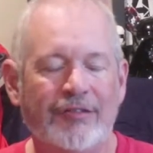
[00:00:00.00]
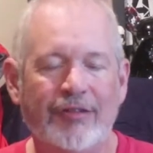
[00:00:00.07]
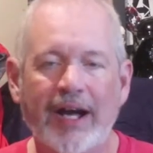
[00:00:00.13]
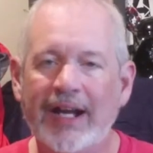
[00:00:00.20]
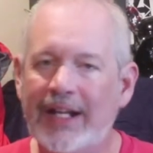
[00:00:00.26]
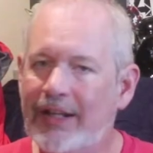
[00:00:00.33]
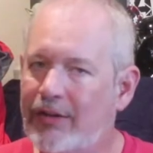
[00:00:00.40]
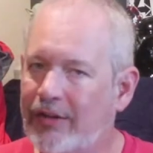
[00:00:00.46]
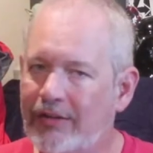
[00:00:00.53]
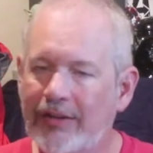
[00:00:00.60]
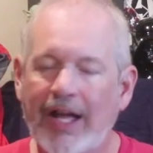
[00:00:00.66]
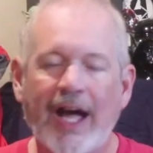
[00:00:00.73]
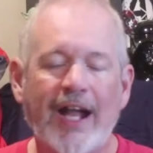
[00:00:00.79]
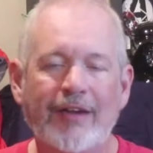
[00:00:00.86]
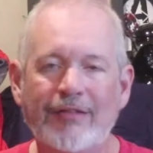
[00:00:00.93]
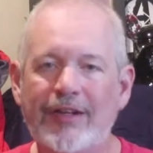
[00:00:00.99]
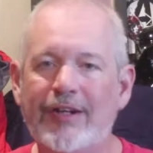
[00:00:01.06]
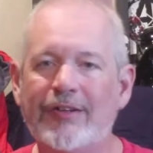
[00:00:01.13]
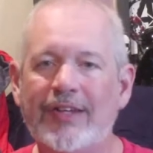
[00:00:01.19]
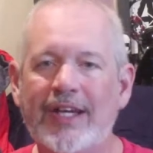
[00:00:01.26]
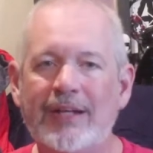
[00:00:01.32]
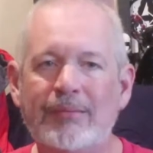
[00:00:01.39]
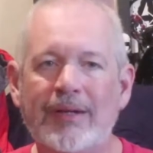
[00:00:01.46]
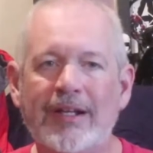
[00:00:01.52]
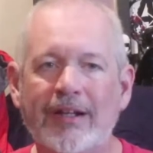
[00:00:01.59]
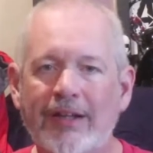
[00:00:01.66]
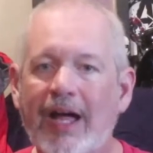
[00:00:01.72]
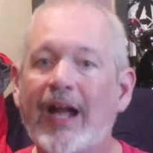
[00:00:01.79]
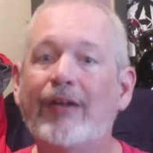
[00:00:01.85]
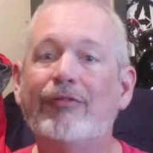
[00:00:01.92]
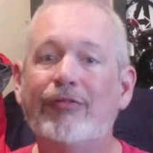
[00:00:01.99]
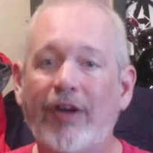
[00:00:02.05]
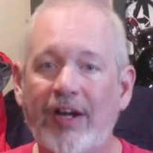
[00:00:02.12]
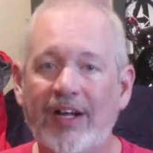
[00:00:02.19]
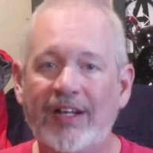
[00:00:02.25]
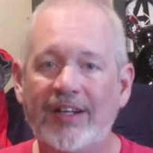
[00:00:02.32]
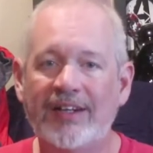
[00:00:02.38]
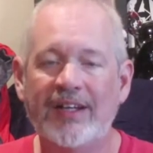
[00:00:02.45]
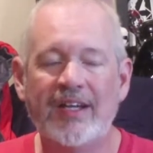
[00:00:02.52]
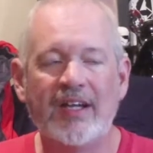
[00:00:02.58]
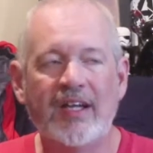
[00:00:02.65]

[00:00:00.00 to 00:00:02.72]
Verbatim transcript: right? It is a lot of entertainment, a lot of fun.